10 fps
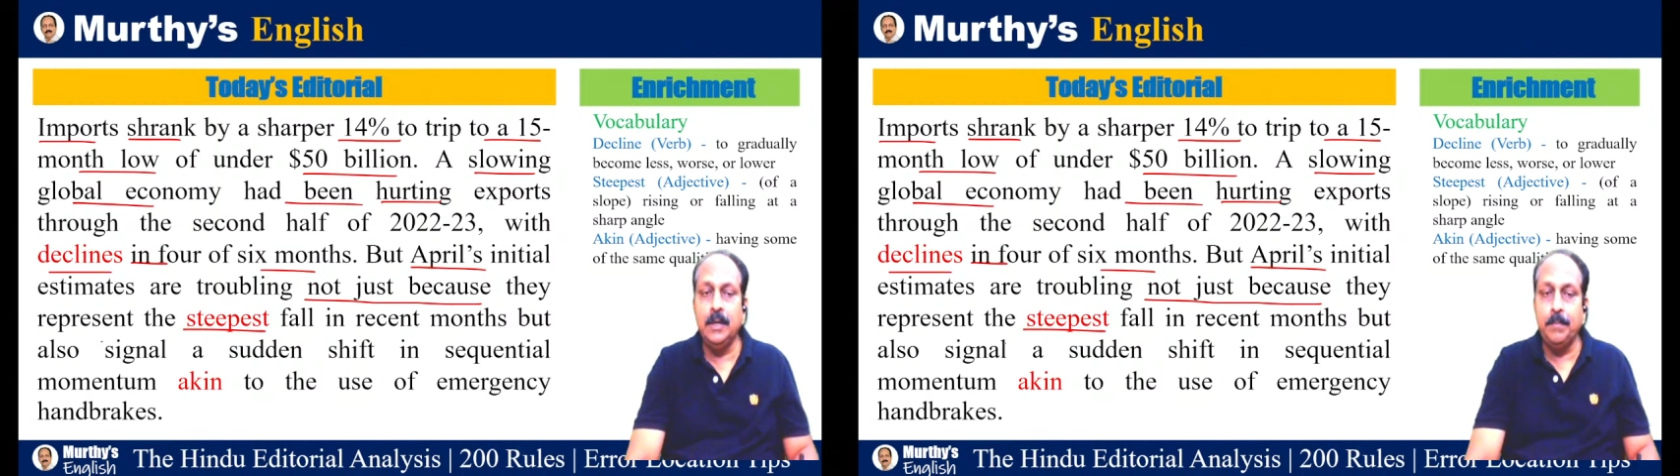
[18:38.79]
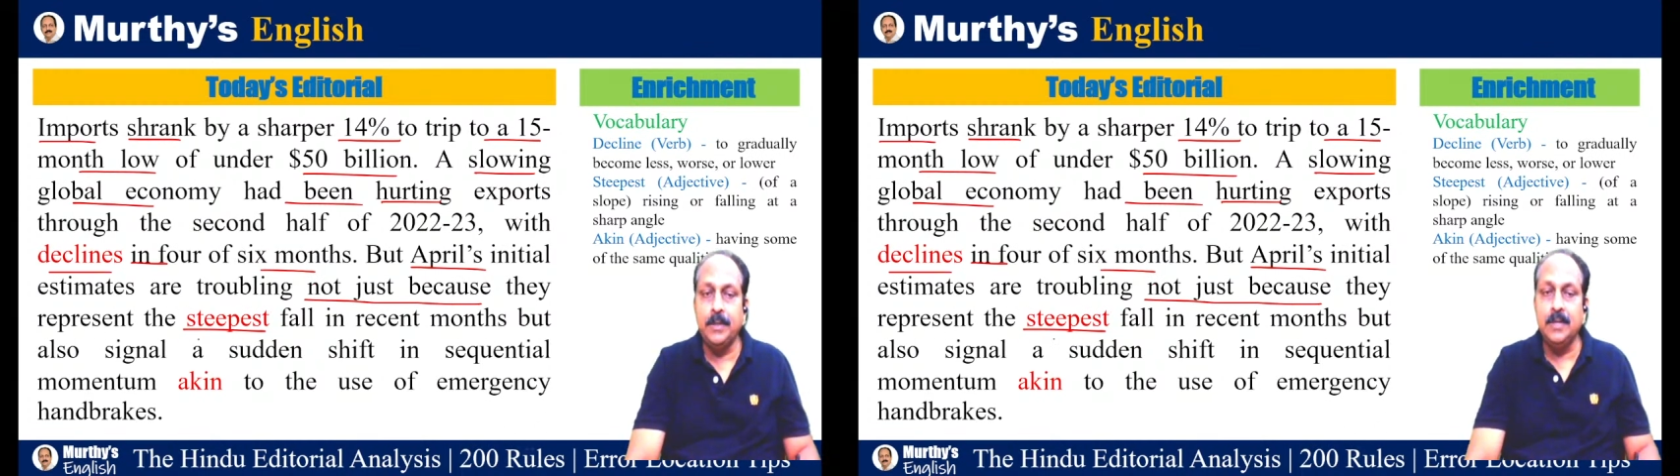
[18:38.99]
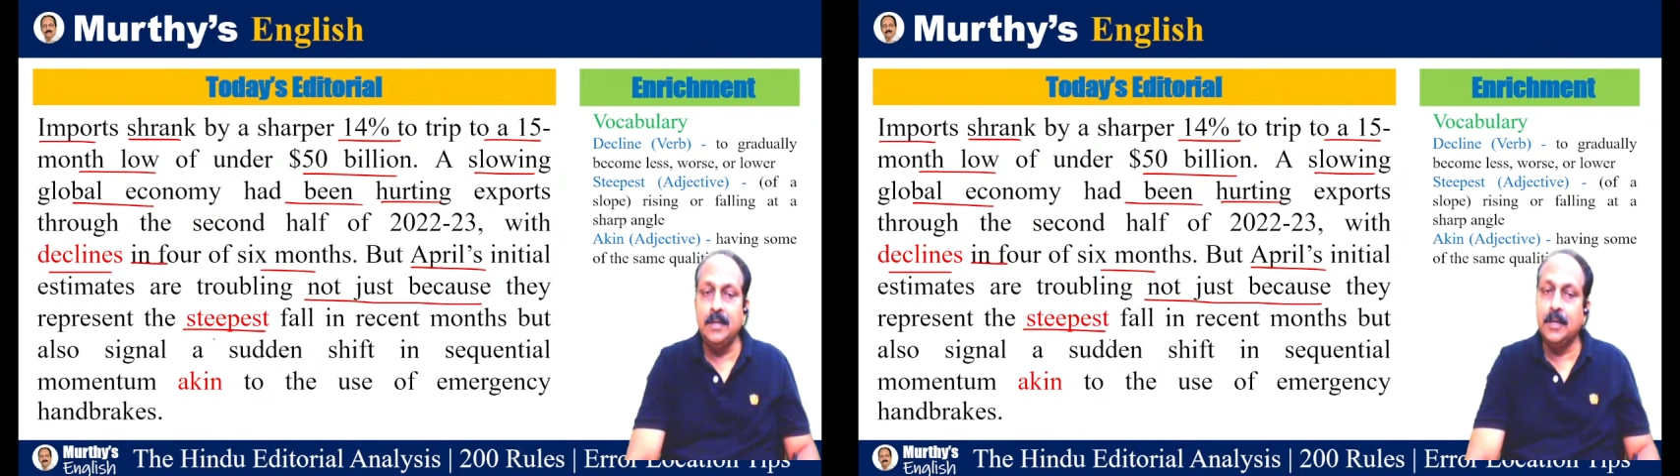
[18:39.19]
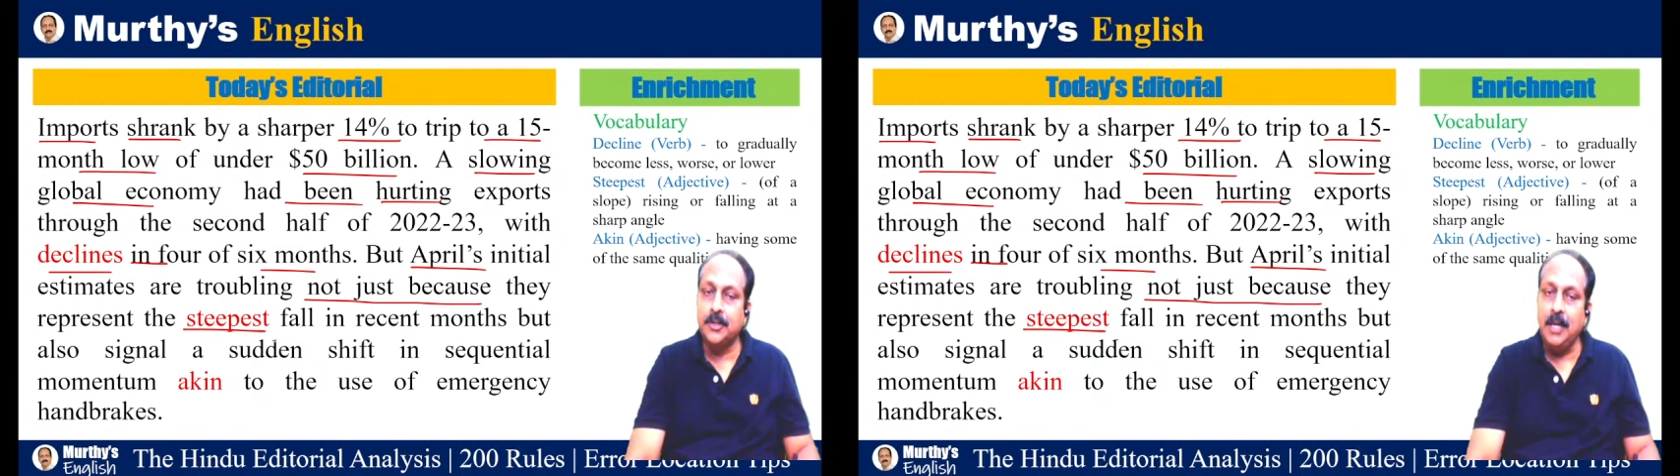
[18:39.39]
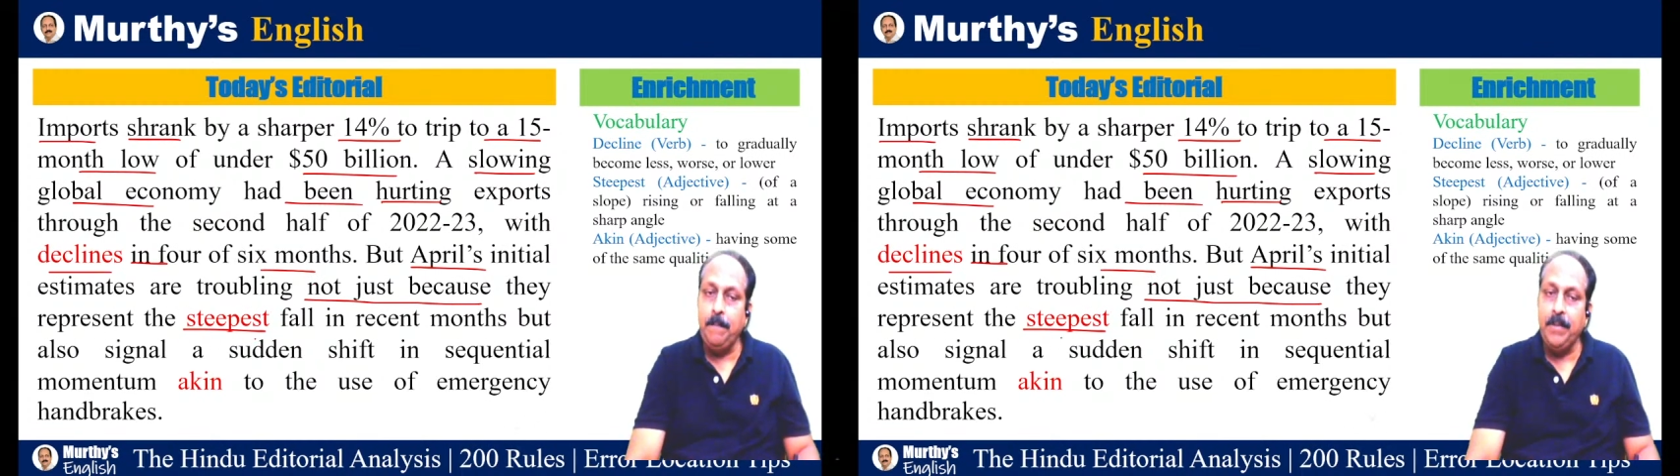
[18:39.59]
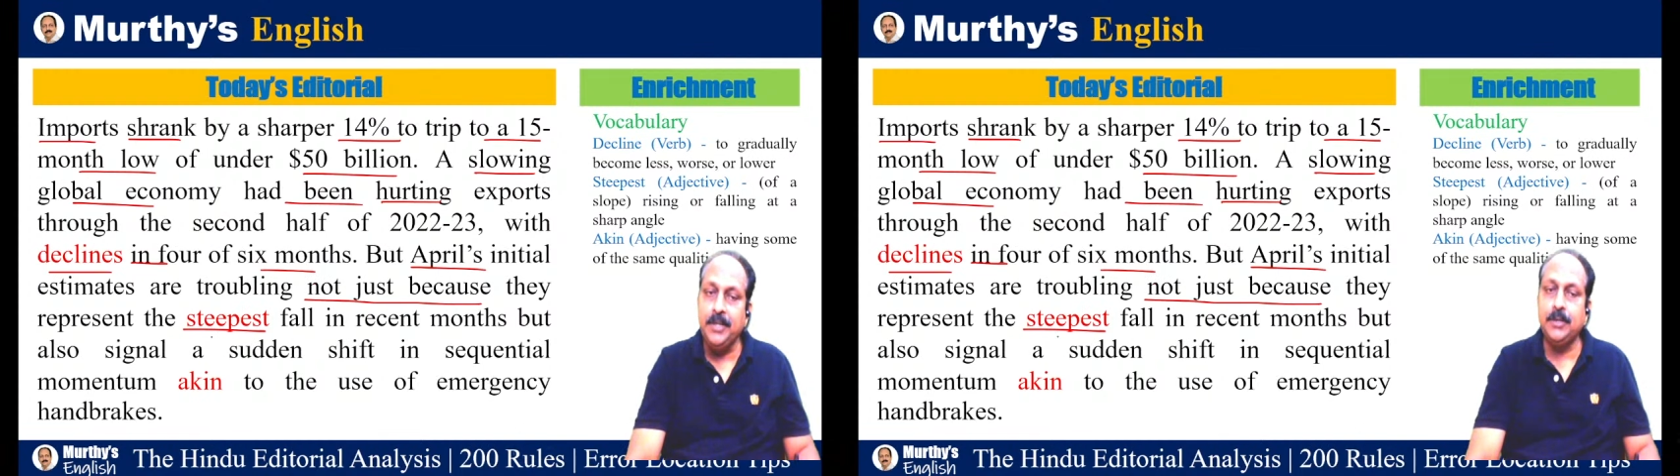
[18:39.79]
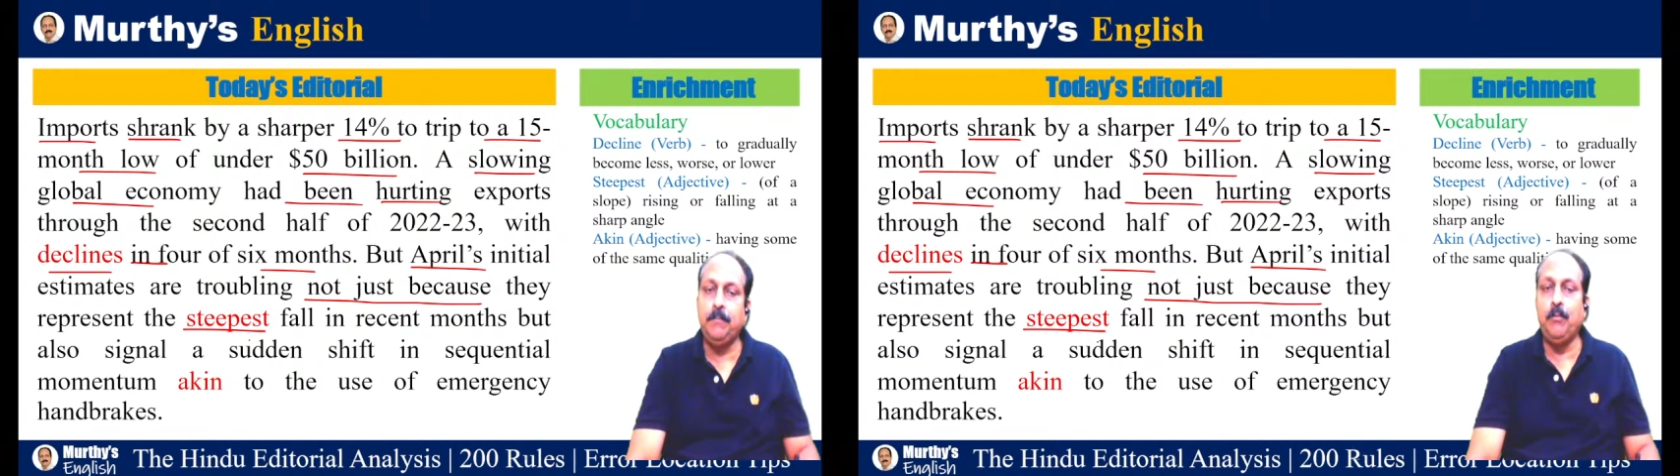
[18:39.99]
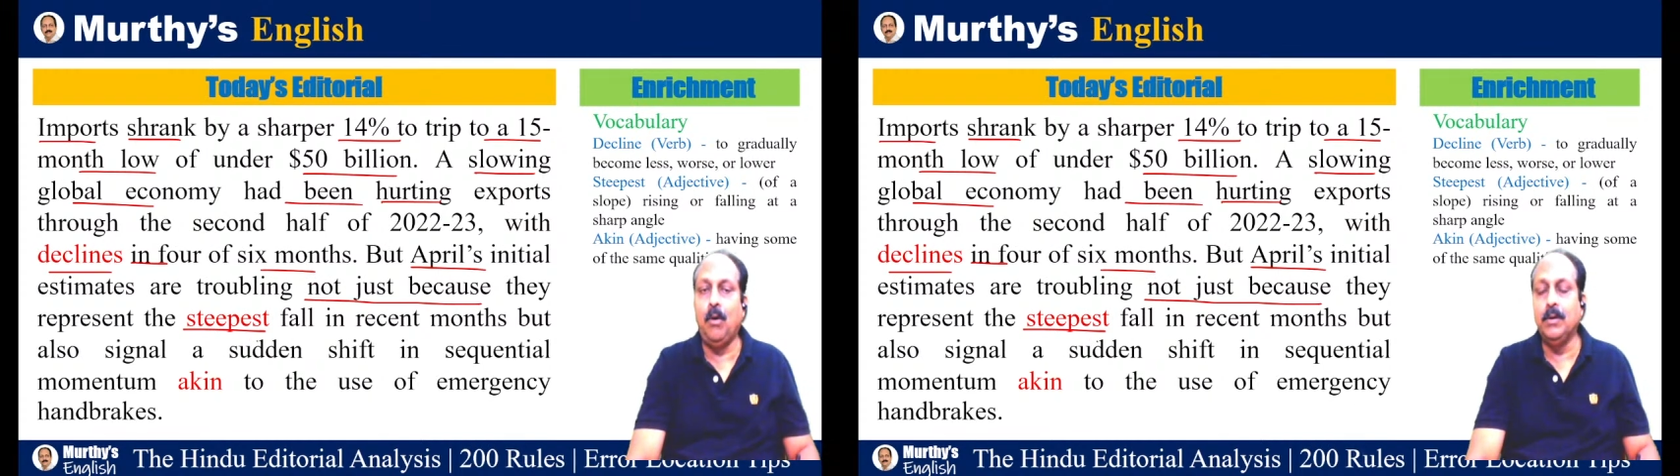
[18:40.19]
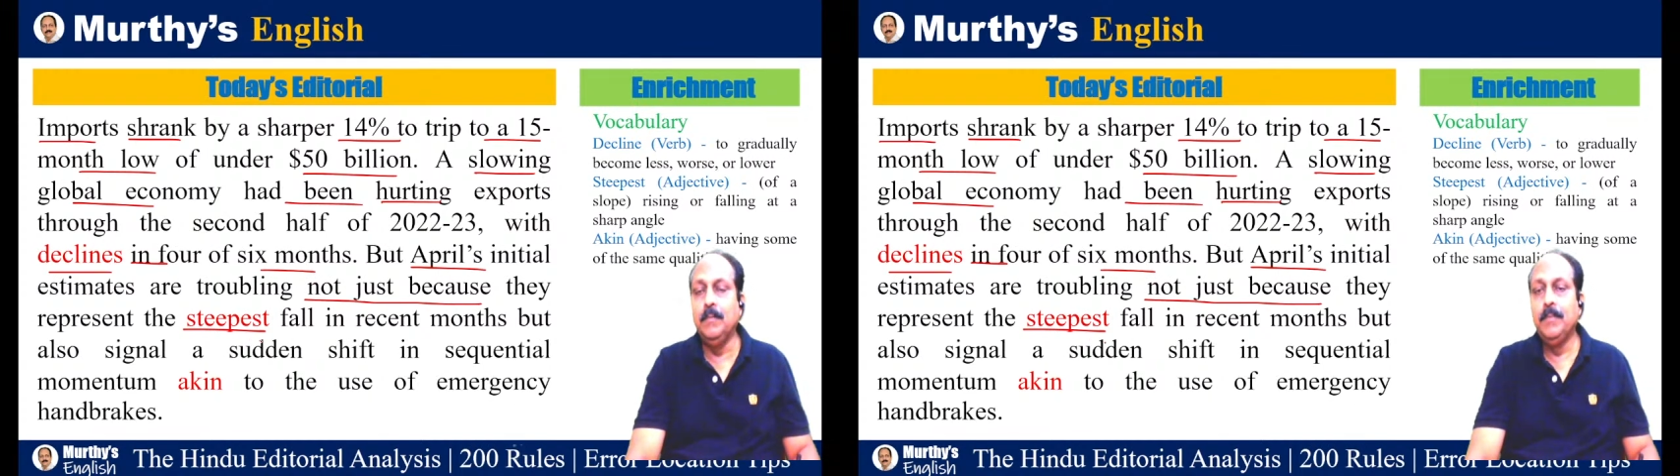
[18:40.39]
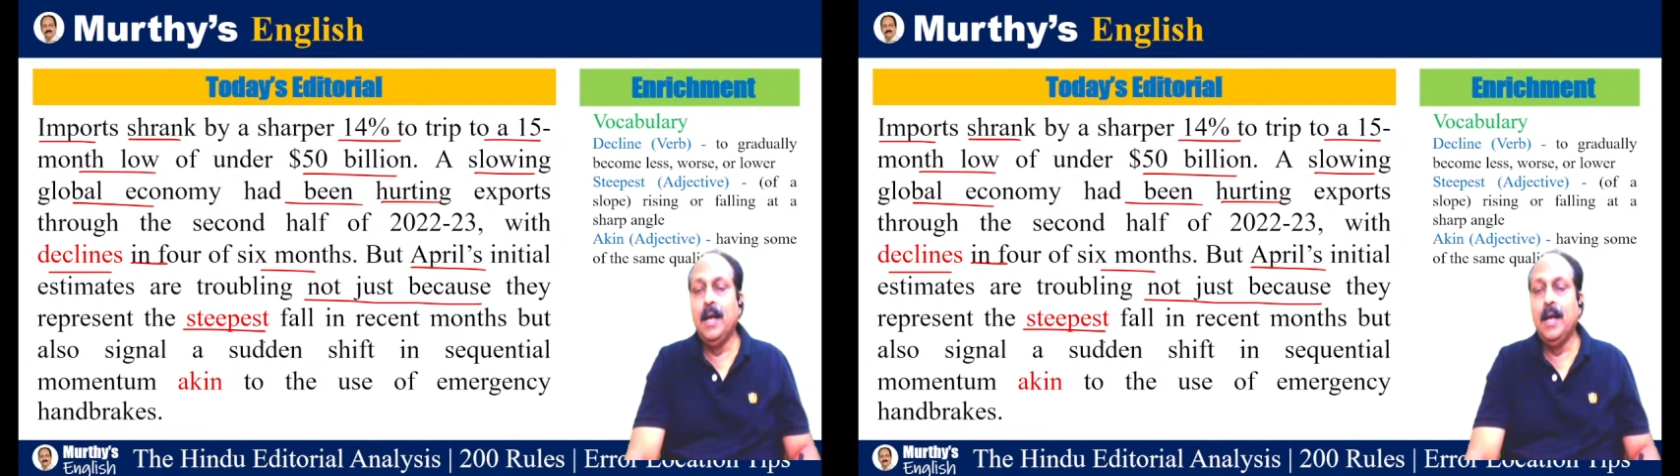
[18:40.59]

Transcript: represent the steepest fall.